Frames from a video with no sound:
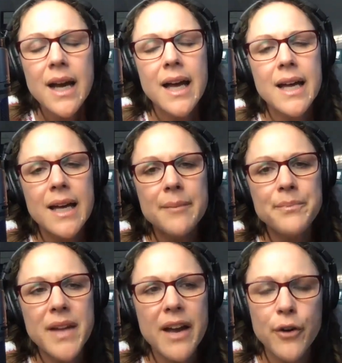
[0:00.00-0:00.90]

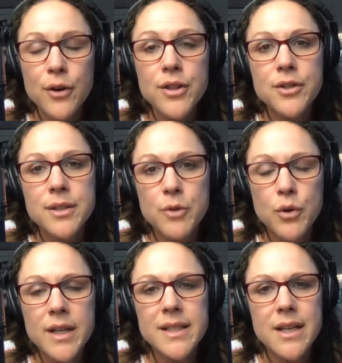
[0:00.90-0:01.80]
I've heard there's some
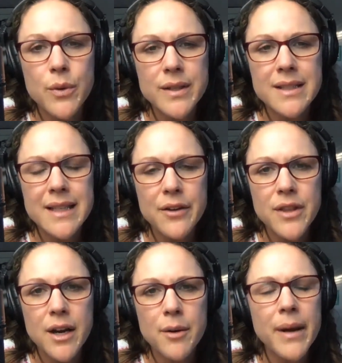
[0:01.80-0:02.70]
crazy quizzes out
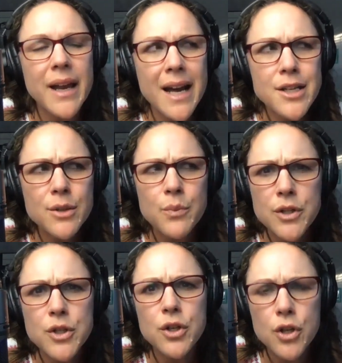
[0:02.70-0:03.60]
there, but I just
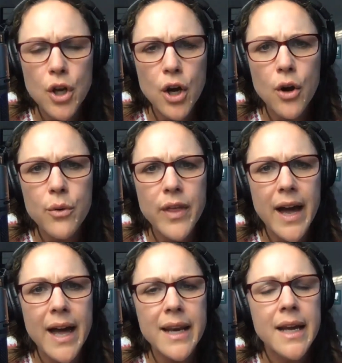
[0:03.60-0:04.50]
want you to know
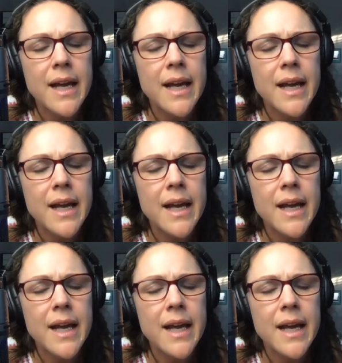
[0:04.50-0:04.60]
that